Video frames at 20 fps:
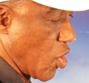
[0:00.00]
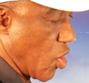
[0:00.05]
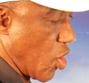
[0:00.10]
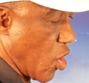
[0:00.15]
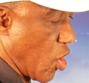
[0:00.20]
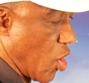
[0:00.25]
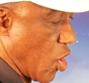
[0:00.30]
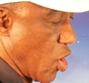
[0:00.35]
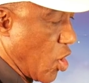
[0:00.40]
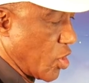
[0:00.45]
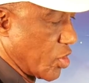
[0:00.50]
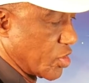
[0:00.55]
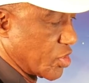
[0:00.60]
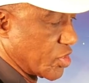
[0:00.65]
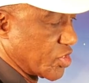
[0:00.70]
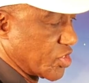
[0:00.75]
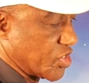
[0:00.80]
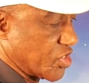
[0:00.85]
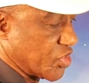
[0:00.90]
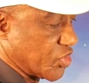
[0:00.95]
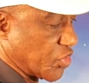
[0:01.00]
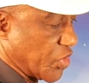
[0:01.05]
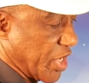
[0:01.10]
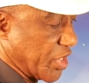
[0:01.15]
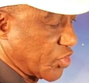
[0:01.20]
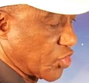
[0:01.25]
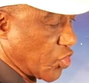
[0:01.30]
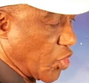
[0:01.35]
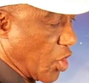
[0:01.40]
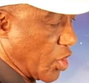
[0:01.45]
or
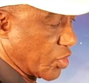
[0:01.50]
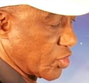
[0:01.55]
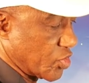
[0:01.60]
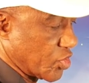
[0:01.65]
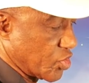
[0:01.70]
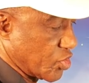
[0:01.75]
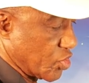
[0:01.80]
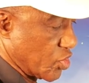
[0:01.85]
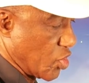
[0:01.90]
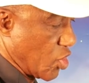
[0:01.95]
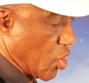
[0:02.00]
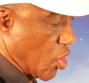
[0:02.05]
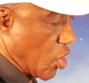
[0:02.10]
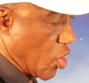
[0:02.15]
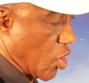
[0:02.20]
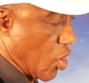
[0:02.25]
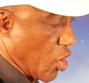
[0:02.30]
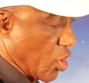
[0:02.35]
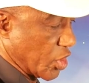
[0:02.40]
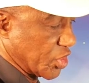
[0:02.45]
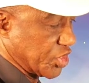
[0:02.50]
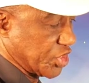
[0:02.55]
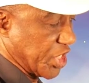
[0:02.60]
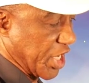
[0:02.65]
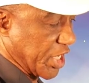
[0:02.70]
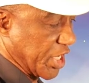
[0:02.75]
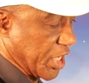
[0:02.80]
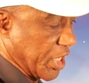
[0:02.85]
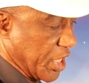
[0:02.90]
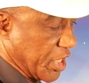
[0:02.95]
straight runs or
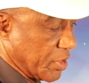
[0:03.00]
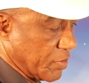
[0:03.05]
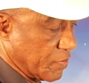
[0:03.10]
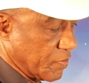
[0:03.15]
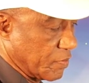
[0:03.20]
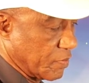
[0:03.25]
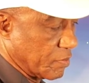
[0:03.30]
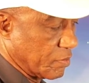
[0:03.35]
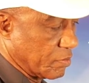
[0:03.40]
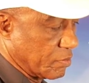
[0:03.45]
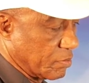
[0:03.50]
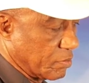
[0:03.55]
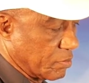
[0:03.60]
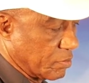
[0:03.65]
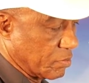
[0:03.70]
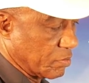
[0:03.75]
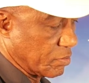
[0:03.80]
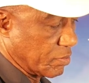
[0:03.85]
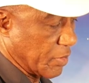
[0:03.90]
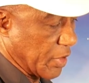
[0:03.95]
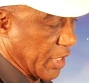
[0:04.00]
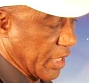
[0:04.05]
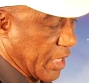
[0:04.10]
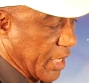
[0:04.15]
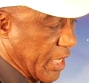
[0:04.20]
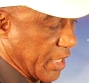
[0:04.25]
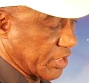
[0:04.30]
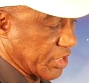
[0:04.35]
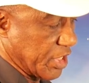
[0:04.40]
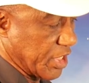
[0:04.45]
checking in,
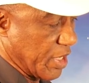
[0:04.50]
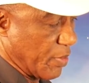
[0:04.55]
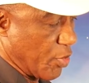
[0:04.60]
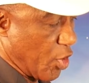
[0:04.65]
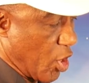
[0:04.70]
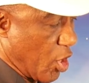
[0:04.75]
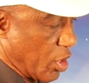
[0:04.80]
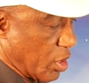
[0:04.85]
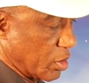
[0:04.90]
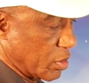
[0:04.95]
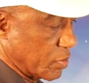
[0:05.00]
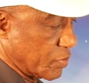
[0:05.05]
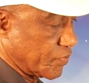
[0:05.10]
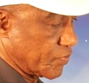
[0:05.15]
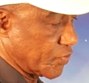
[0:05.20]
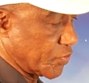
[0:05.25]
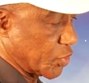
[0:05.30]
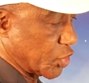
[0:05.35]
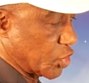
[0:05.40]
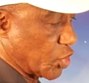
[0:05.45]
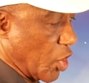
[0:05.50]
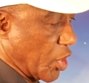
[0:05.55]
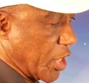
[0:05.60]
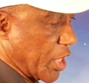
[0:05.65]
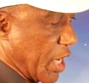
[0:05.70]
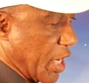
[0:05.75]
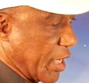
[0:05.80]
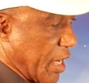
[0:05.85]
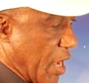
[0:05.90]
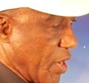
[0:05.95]
getting the ball,
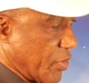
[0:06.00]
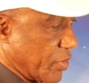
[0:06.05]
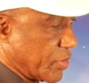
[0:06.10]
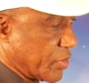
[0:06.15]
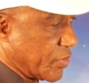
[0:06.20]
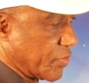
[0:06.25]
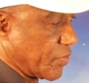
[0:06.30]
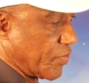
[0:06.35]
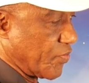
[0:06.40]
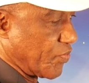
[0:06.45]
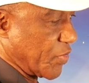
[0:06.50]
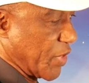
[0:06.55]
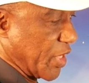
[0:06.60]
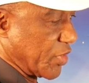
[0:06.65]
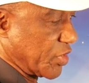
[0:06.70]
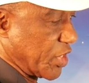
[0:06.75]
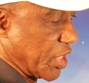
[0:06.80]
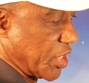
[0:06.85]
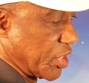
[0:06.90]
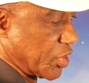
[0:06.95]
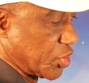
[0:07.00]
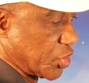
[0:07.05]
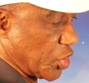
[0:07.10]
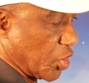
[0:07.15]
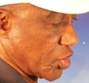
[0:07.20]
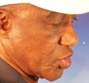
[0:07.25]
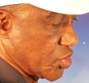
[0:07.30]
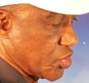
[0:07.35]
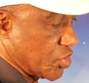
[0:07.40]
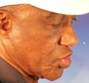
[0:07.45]
turning around and taking
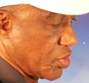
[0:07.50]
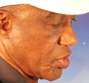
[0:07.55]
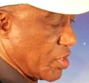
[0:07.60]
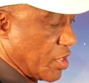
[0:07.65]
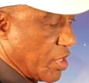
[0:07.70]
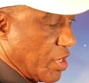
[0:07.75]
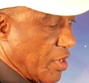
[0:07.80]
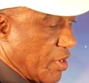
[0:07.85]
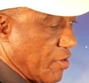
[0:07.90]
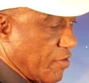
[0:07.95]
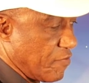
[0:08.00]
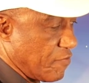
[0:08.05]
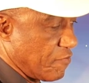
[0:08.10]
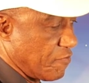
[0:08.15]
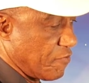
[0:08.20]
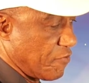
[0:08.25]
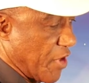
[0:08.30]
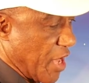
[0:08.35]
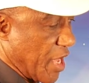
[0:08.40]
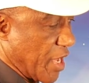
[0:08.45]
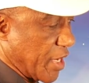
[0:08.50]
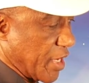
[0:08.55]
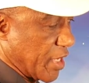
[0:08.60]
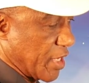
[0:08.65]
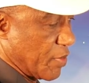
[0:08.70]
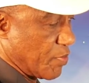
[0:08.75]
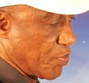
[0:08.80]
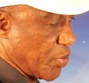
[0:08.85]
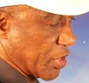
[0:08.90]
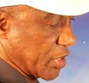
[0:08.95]
shots.
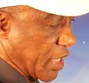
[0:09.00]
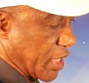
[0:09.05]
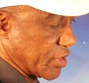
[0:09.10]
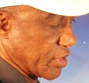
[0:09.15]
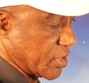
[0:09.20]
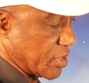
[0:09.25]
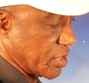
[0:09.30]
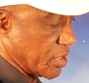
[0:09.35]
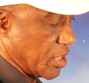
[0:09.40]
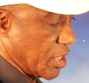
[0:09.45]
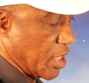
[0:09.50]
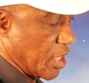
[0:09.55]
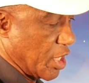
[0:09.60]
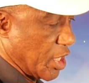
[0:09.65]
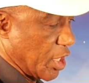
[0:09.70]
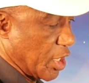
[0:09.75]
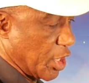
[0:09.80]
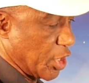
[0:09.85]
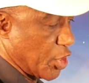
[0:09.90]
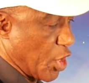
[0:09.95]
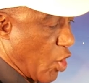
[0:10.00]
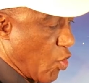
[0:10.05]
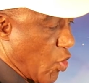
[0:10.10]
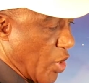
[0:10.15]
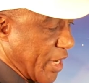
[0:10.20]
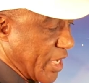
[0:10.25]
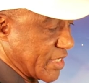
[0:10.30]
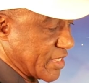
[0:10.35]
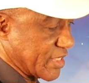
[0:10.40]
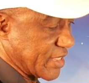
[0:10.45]
Very important. You don't
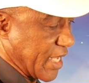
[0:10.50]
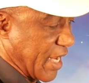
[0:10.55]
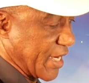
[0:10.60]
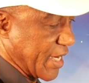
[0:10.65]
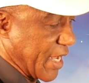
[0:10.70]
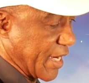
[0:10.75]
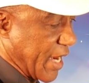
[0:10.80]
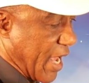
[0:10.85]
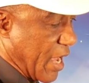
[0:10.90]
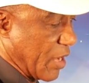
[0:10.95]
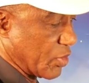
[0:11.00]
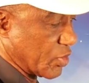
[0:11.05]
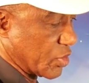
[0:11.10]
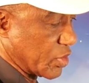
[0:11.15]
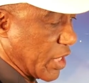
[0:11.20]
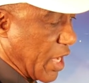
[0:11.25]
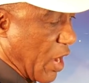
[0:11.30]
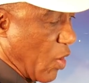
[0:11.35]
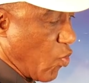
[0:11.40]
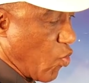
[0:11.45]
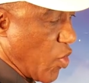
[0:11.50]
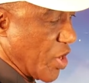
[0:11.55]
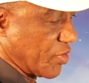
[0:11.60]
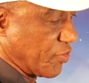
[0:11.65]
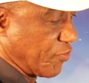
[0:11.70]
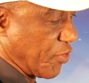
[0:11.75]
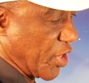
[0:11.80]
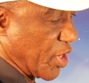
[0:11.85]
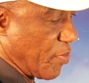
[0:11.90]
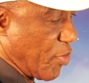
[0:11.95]
want to stand around and
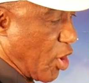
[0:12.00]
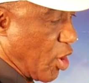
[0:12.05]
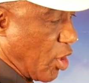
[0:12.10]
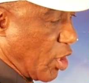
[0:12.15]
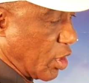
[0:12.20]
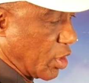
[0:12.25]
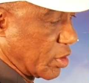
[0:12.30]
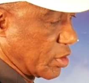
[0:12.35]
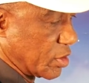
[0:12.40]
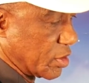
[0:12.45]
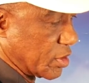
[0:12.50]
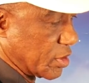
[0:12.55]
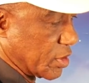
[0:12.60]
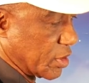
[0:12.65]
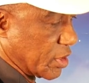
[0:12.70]
wait for the ball